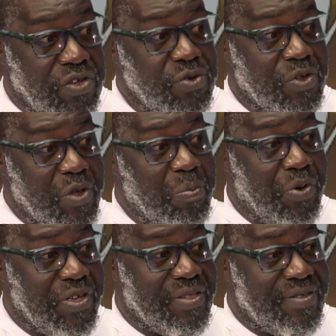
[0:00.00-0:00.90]
was on
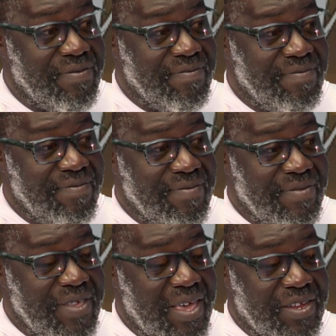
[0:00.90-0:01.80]
point.
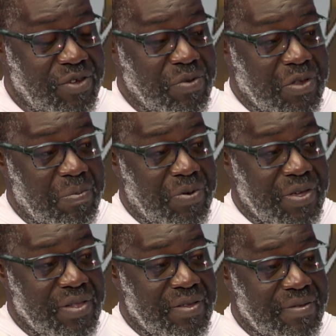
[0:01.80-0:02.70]
Yeah, she was on point.